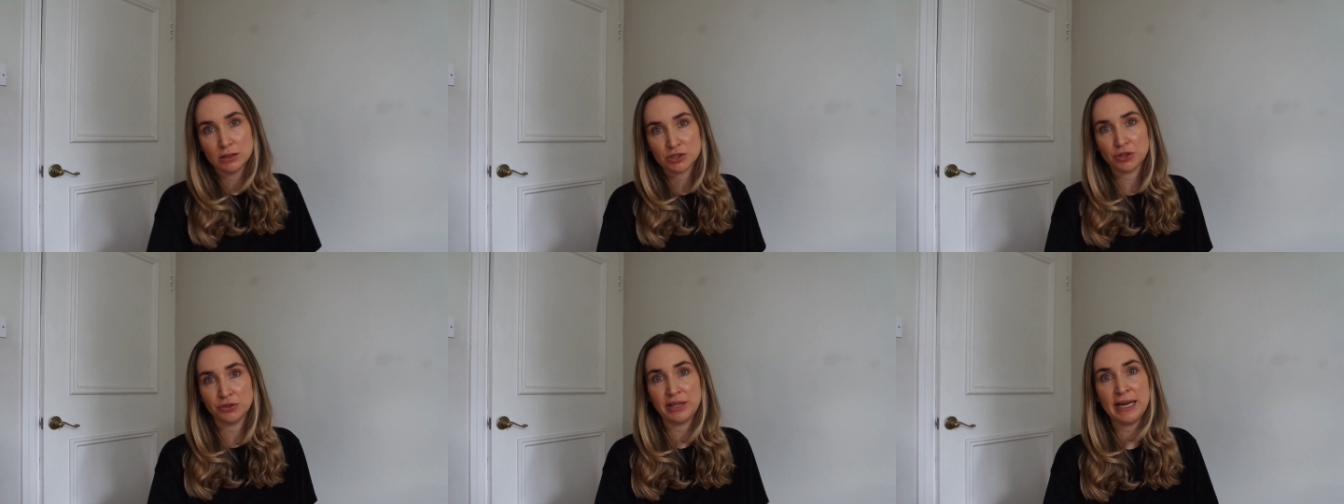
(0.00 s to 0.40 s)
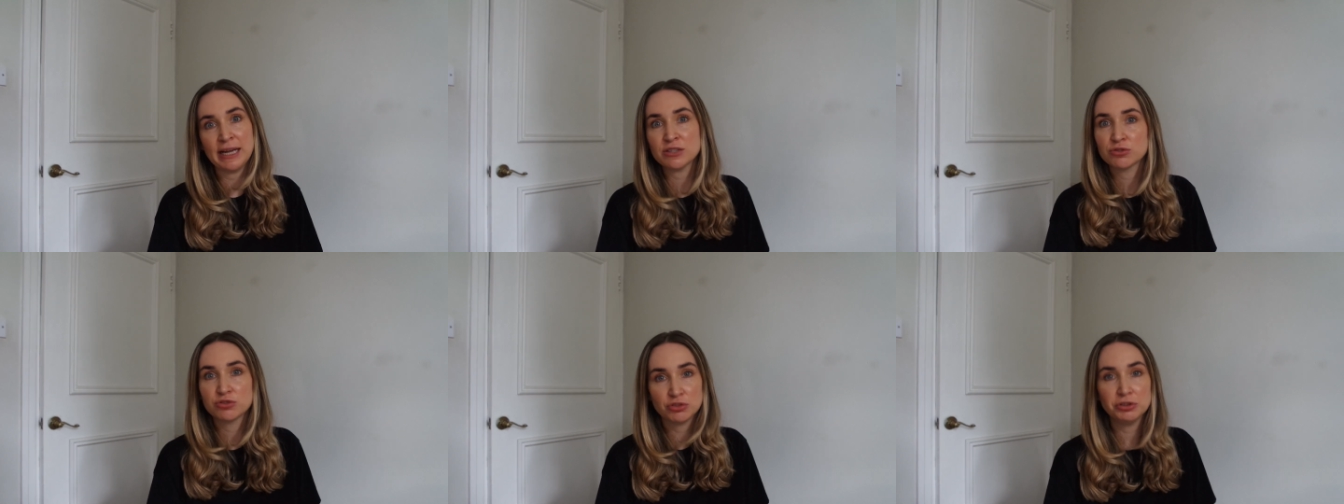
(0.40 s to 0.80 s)
So that
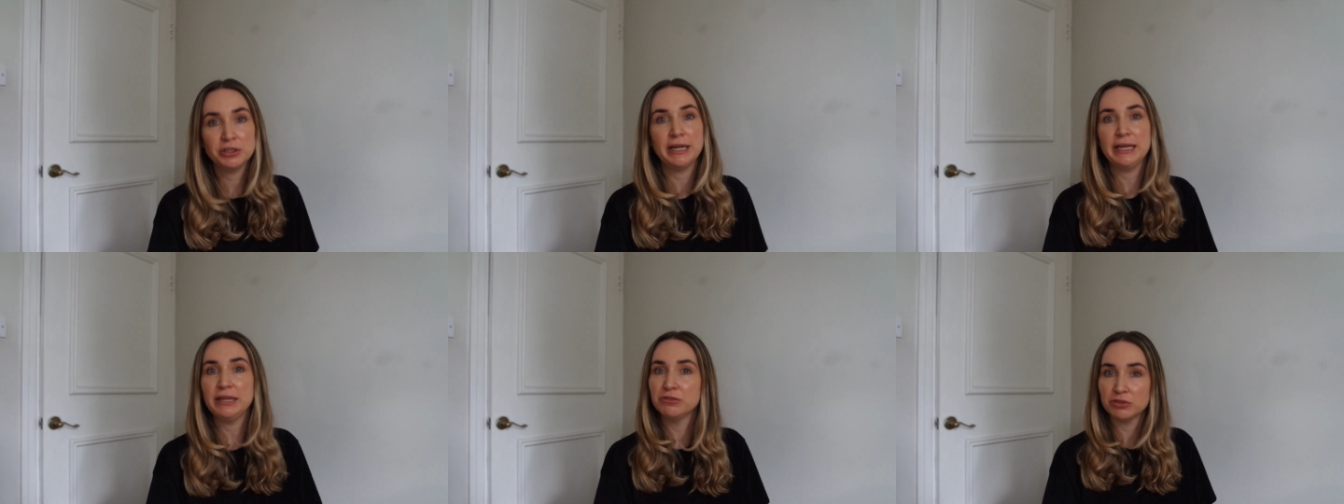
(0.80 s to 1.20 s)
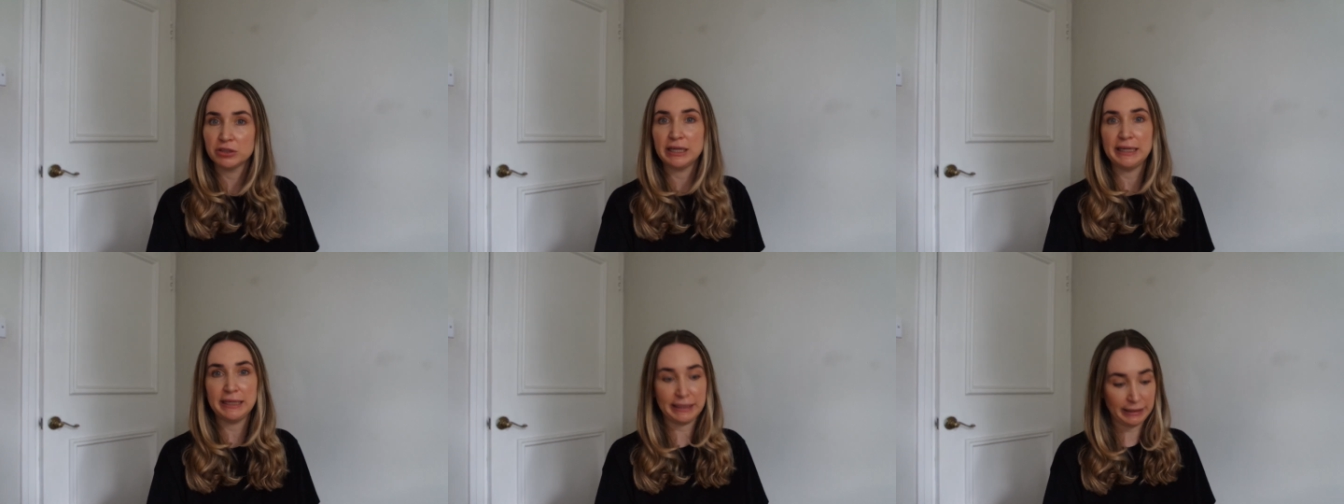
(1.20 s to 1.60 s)
is
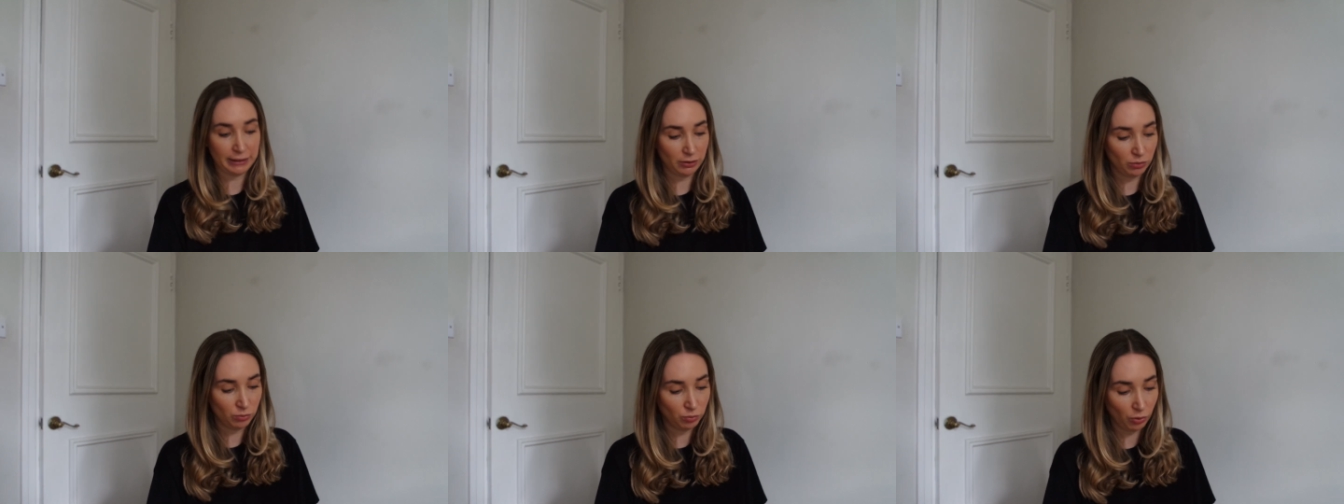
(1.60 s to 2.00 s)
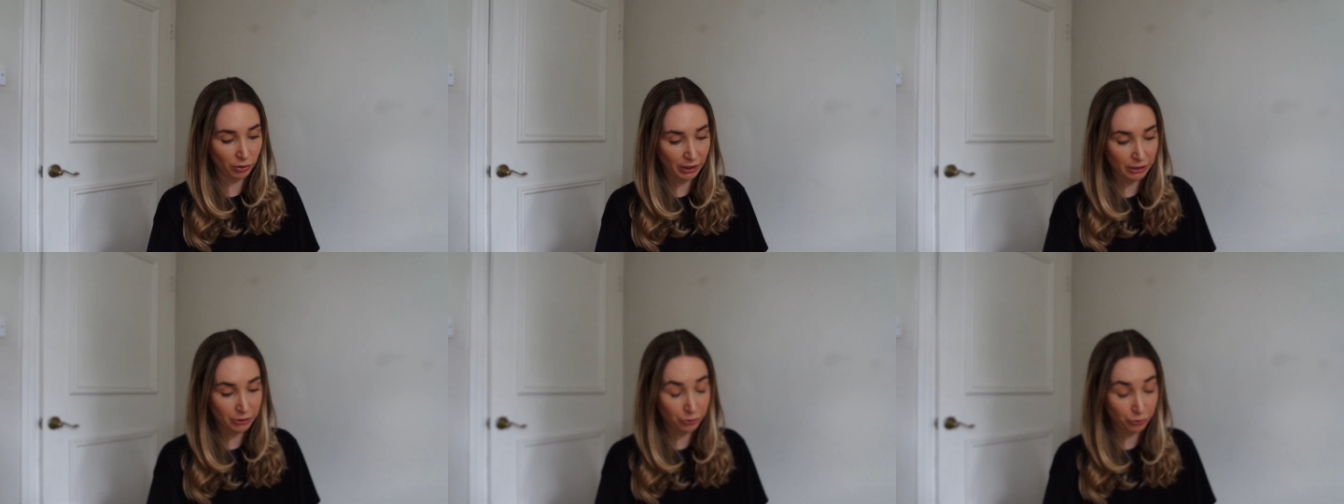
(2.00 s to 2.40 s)
really
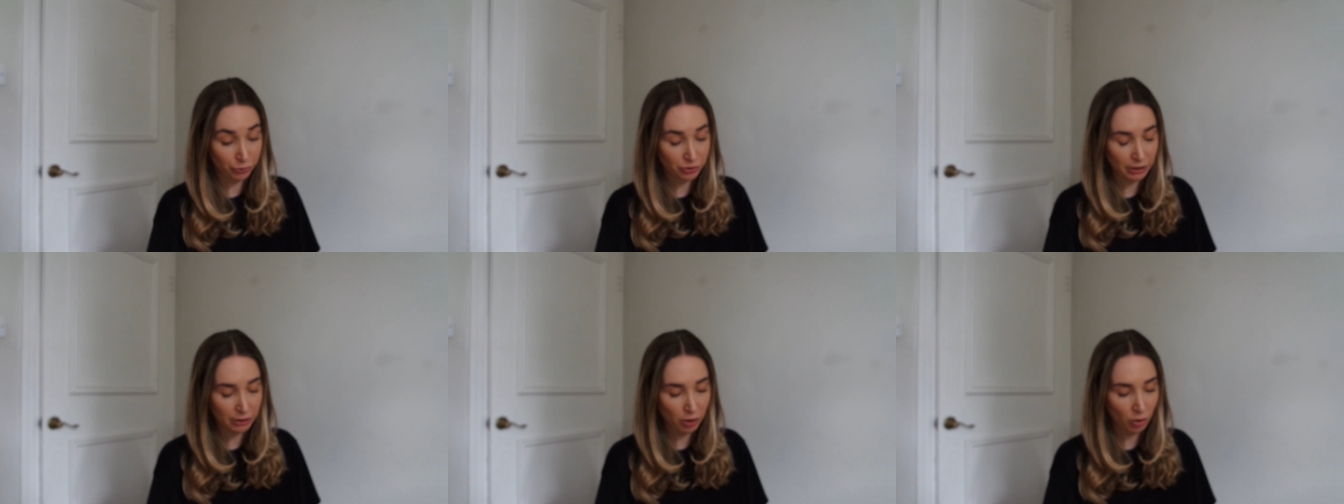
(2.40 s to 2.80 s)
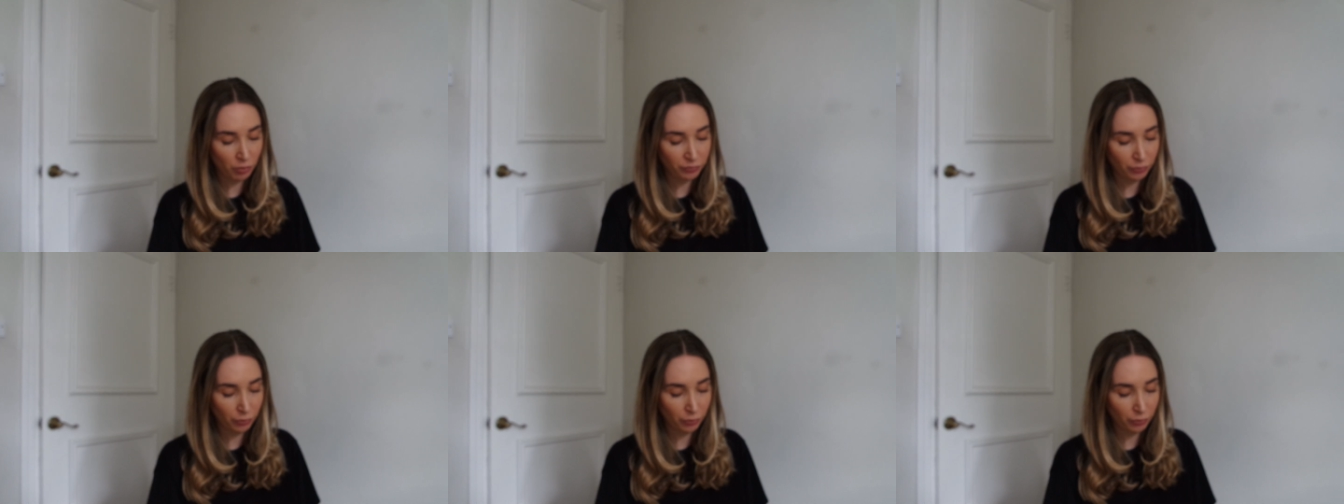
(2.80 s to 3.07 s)
what I usually go